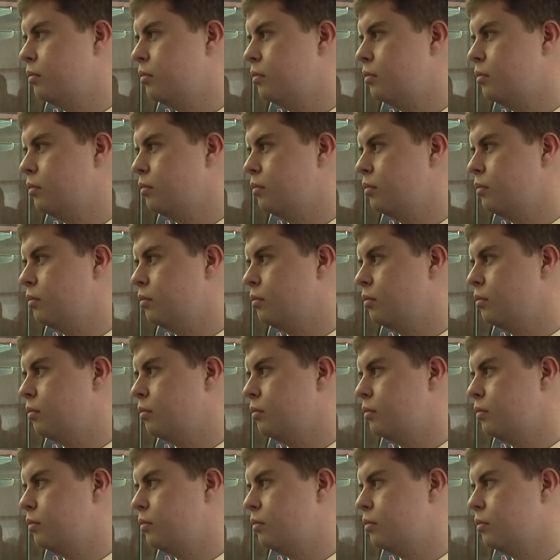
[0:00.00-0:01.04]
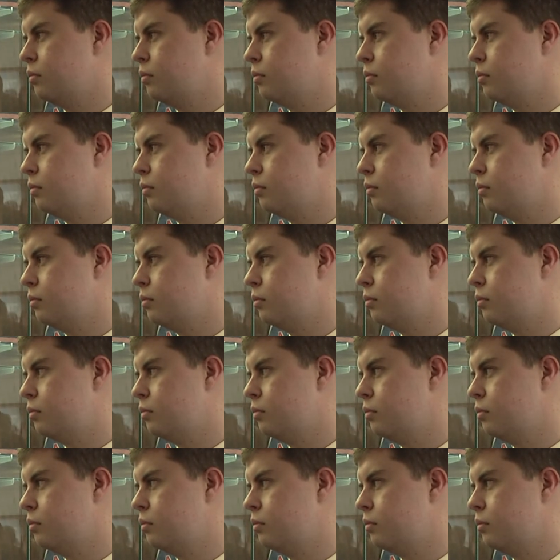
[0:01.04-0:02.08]

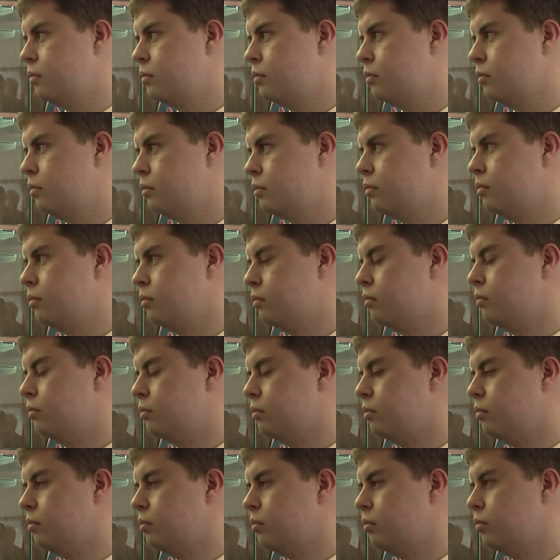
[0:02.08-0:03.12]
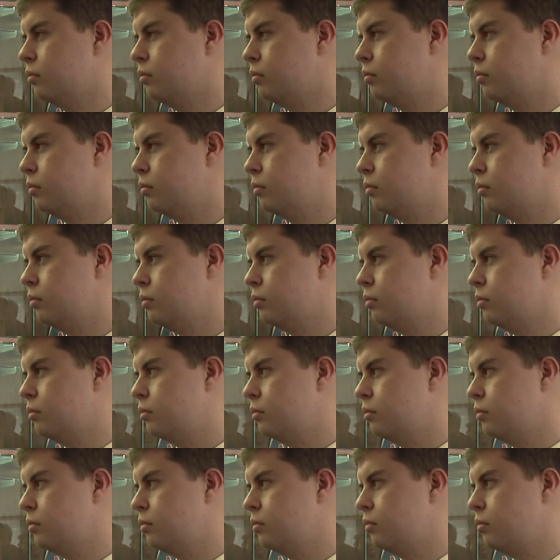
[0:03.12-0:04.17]

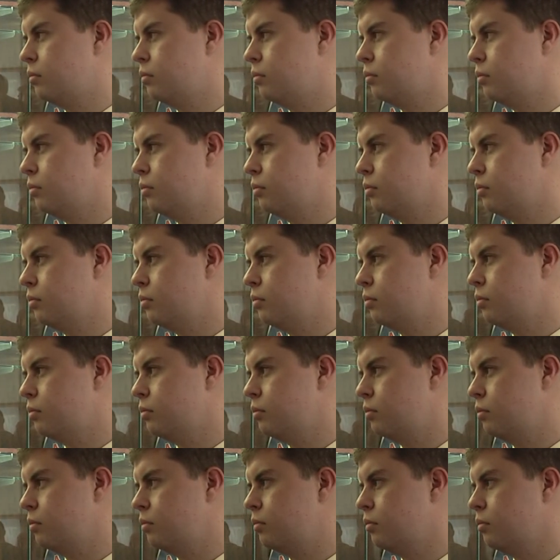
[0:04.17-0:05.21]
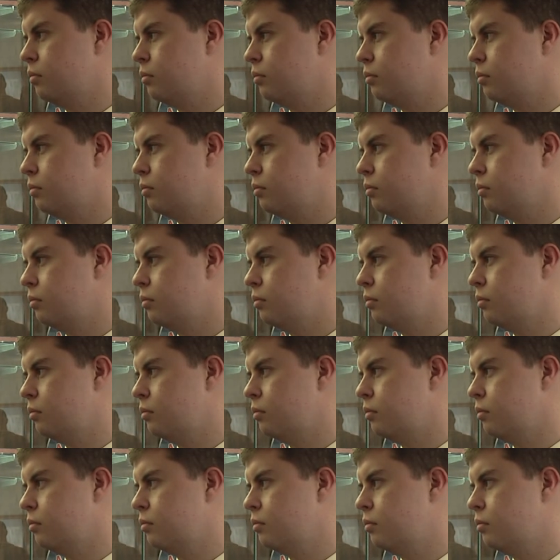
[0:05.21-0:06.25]

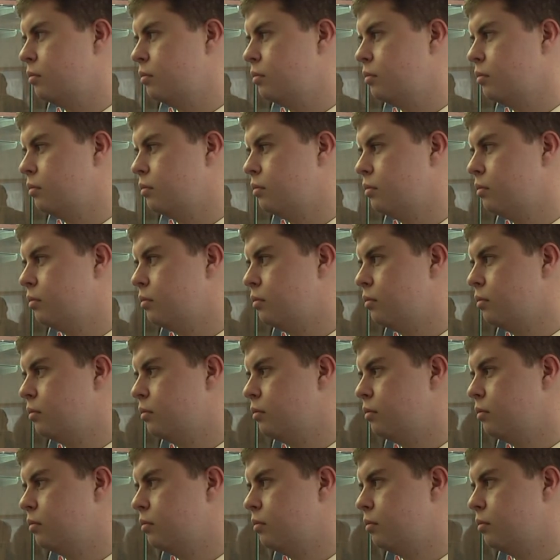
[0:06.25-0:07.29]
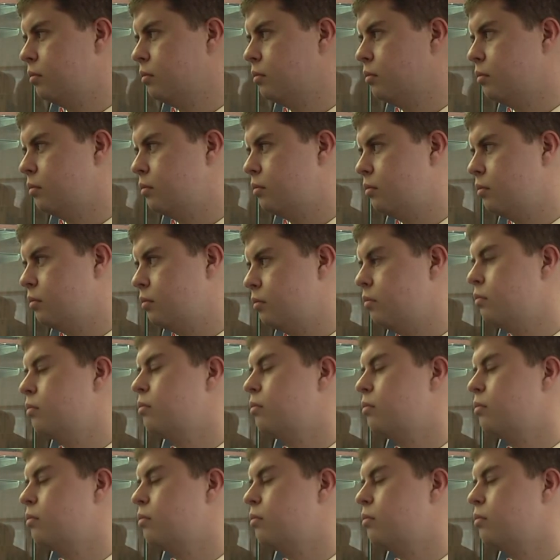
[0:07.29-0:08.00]
[no speech]